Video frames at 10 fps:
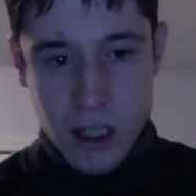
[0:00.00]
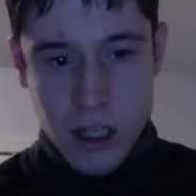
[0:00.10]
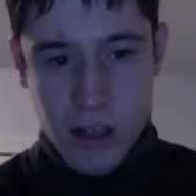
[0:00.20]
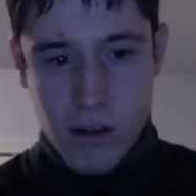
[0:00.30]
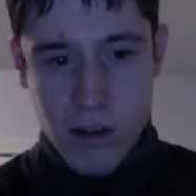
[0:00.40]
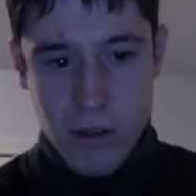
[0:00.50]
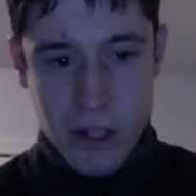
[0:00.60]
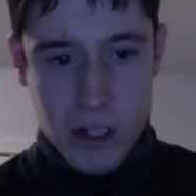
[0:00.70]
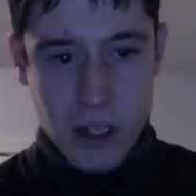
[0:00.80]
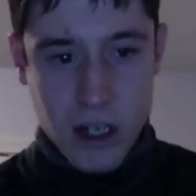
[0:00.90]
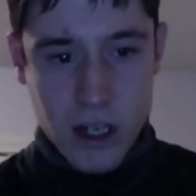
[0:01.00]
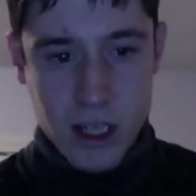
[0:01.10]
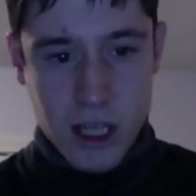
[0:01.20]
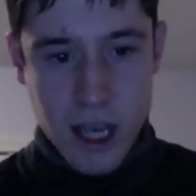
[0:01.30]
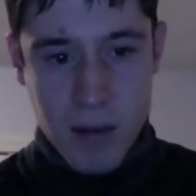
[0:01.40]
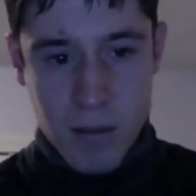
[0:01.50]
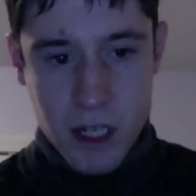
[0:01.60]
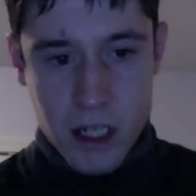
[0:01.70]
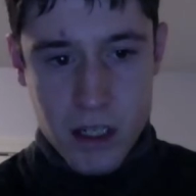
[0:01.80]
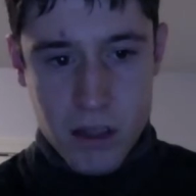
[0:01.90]
I don't know if I should hurt it that
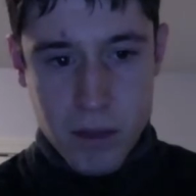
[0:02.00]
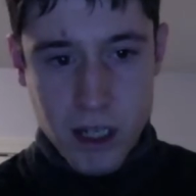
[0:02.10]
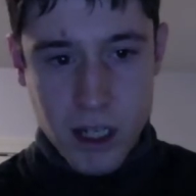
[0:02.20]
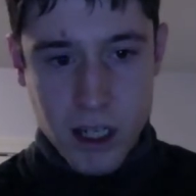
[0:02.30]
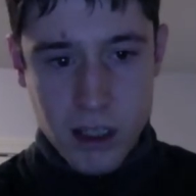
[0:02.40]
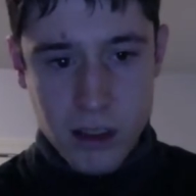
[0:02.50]
much, but